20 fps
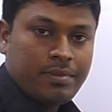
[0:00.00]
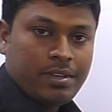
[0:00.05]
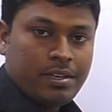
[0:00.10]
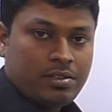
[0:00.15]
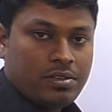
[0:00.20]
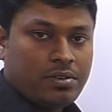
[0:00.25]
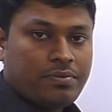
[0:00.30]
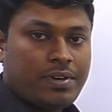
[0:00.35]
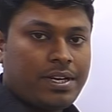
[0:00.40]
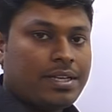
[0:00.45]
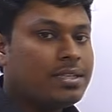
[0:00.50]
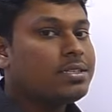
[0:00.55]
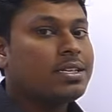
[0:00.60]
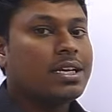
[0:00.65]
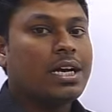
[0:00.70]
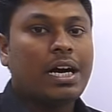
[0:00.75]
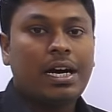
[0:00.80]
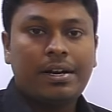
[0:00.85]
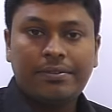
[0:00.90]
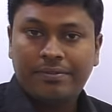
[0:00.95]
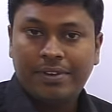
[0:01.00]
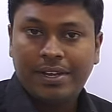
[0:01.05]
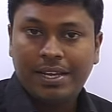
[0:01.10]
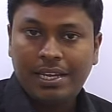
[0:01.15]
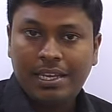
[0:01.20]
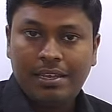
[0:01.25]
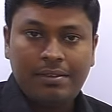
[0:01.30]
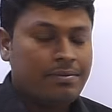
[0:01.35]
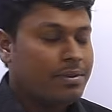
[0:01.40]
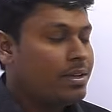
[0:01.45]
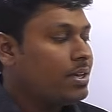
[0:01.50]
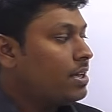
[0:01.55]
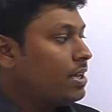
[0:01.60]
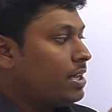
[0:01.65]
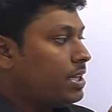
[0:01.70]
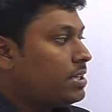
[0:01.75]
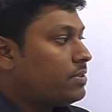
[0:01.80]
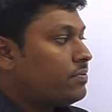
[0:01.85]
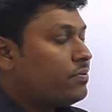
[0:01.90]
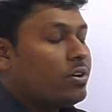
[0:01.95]
So friends, half-yearly
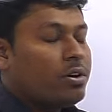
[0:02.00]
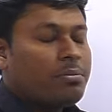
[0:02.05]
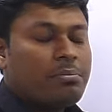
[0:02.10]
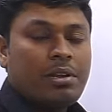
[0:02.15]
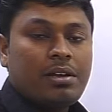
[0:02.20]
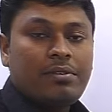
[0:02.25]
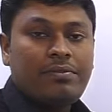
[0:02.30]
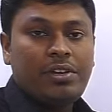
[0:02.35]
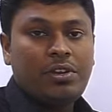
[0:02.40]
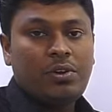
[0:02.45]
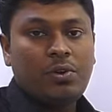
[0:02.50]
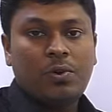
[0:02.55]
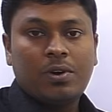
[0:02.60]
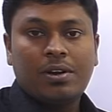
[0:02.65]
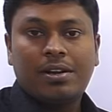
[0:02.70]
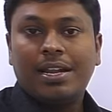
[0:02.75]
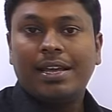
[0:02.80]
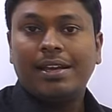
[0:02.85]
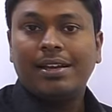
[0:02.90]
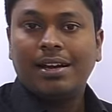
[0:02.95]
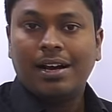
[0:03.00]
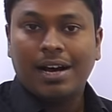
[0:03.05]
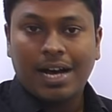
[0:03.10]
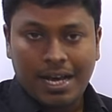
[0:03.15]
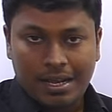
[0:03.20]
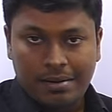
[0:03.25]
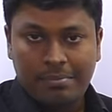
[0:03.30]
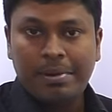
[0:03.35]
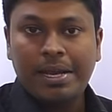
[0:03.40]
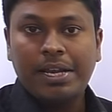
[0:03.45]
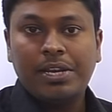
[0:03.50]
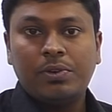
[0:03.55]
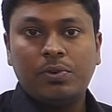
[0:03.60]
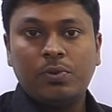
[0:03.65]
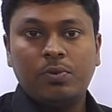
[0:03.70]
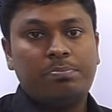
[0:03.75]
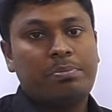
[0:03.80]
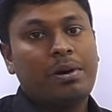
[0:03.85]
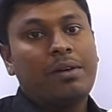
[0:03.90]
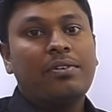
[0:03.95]
in the formula we wrote like R by
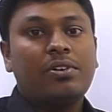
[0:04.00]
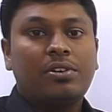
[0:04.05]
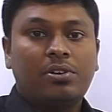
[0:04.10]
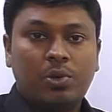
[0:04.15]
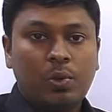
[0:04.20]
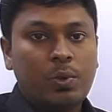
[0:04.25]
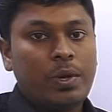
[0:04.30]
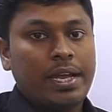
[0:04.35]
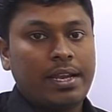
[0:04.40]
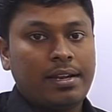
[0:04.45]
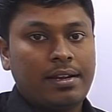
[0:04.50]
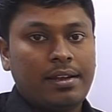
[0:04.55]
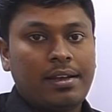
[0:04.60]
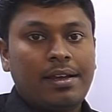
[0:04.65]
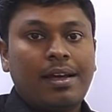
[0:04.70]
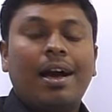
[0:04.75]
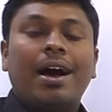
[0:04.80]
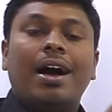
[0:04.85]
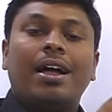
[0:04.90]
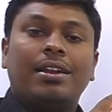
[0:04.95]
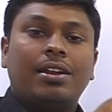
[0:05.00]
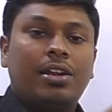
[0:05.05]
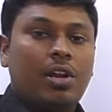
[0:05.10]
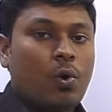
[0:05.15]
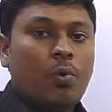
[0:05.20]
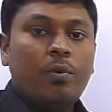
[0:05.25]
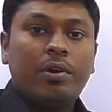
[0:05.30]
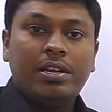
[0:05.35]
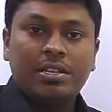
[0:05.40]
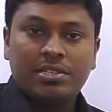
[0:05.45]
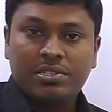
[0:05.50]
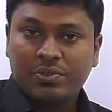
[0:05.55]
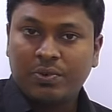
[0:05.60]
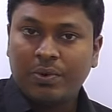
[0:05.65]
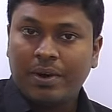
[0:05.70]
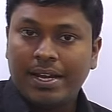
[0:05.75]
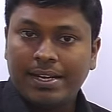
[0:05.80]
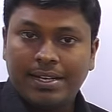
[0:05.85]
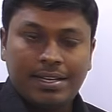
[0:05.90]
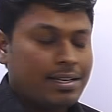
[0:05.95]
2 power 2n, and now it is
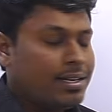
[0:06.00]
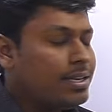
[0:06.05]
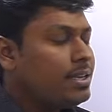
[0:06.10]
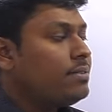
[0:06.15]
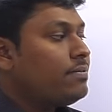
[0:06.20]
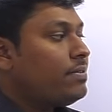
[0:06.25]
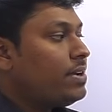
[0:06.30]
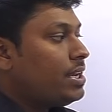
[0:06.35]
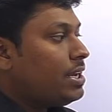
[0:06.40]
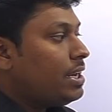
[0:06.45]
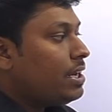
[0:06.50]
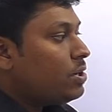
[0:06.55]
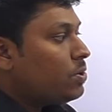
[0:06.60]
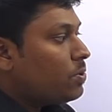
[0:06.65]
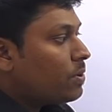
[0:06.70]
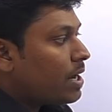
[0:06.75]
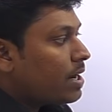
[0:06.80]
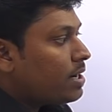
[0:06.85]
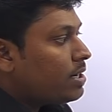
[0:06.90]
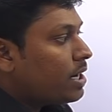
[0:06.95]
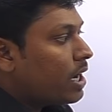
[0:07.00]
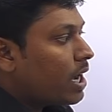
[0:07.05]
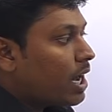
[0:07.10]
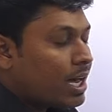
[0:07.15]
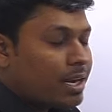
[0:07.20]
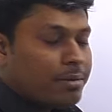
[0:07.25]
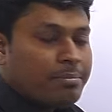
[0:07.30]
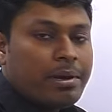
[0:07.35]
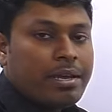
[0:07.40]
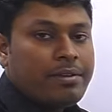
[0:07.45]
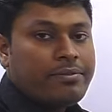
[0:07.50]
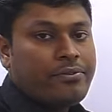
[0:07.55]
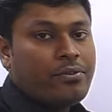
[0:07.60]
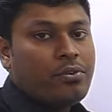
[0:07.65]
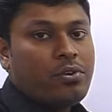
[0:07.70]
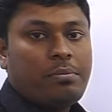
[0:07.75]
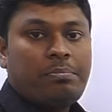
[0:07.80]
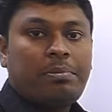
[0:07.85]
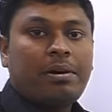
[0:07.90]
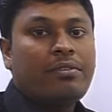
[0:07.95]
quarterly, we need to write R by
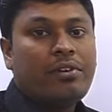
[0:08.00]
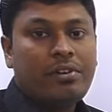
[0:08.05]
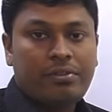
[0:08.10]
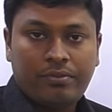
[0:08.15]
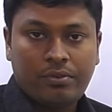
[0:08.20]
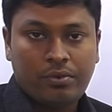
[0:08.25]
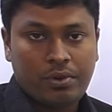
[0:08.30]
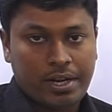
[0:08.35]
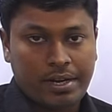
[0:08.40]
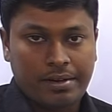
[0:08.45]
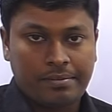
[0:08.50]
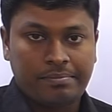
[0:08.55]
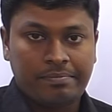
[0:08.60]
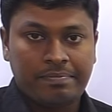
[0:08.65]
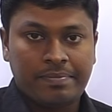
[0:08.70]
4 power 4n.